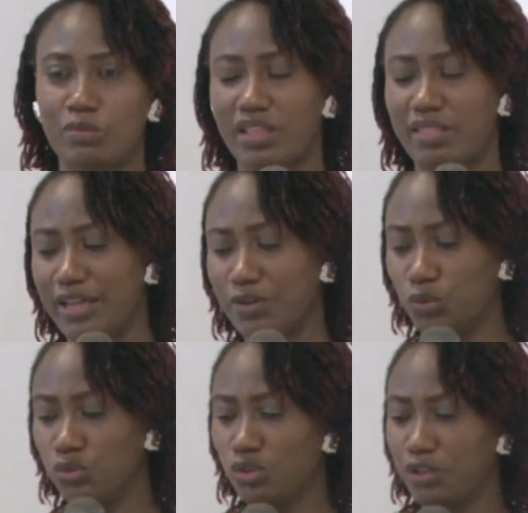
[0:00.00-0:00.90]
That will
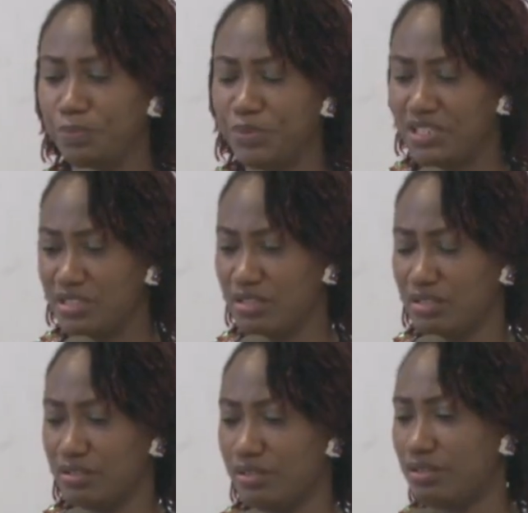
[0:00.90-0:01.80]
not be
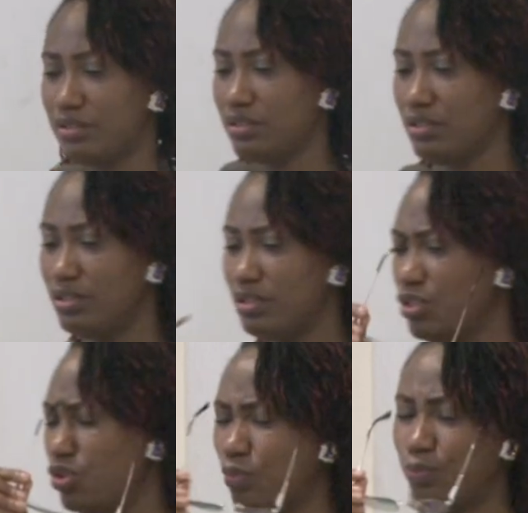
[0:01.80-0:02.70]

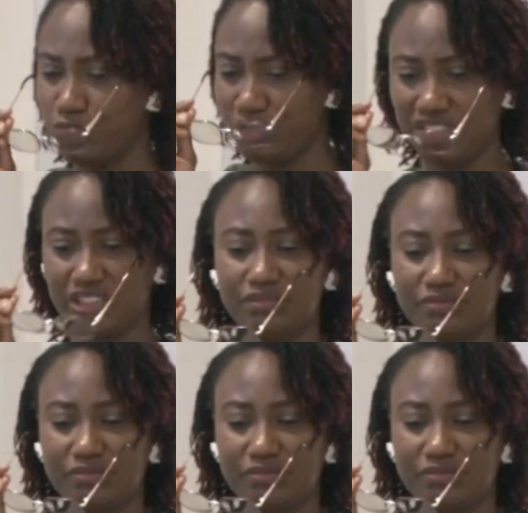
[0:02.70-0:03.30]
your position.